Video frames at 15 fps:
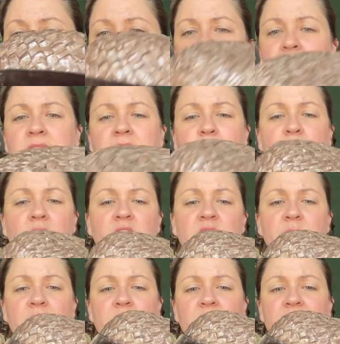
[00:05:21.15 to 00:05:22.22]
And like part of
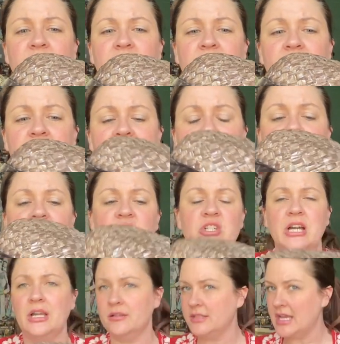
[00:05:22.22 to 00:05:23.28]
me would think that it's a
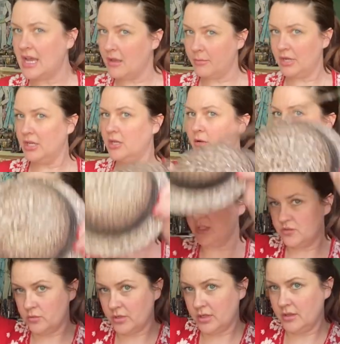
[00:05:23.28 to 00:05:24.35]
child's hat, but I know
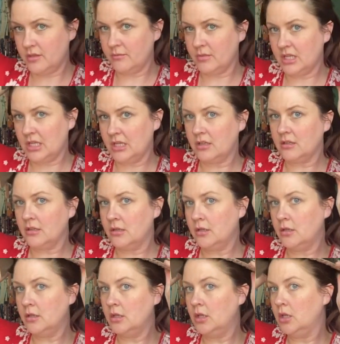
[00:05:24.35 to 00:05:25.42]
everybody's wearing them like,
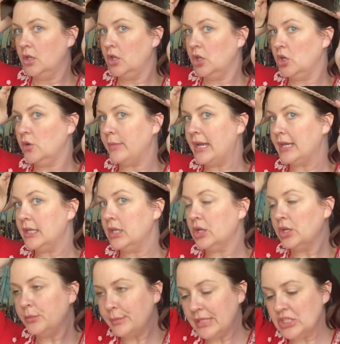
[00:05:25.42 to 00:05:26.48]
you know, back here
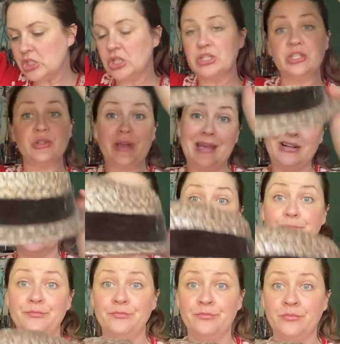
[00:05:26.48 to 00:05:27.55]
and pinned on. So I don't know.
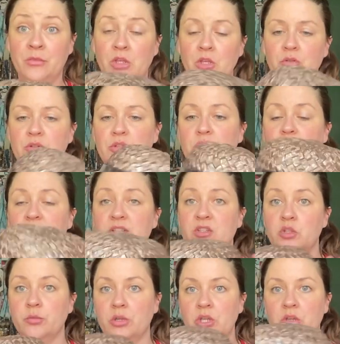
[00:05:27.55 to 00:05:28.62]
You do you, but it's
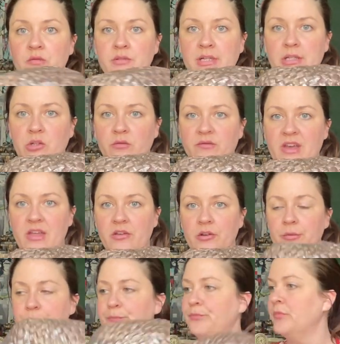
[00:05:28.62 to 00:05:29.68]
super cute. It's got a little
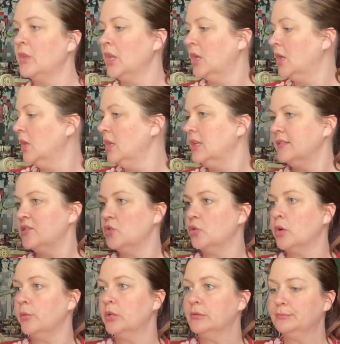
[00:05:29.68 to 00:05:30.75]
feather. It's
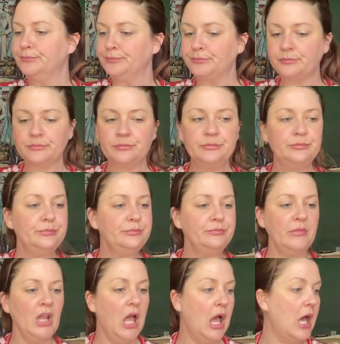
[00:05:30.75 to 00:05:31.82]
adorable.
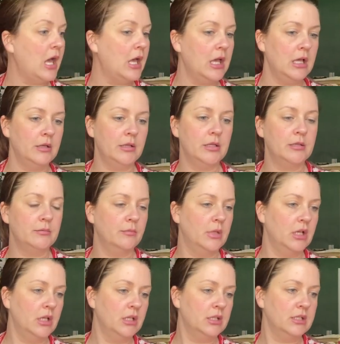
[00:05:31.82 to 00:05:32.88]
Um,
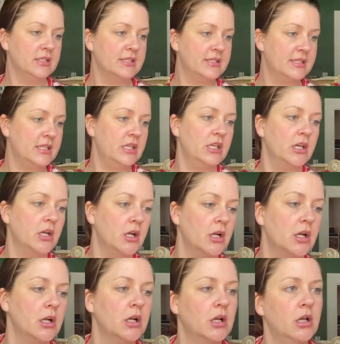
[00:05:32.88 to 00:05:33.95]
let's see
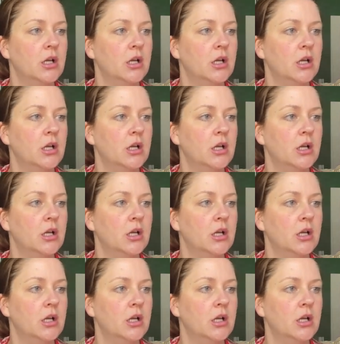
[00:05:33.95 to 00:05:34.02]
here.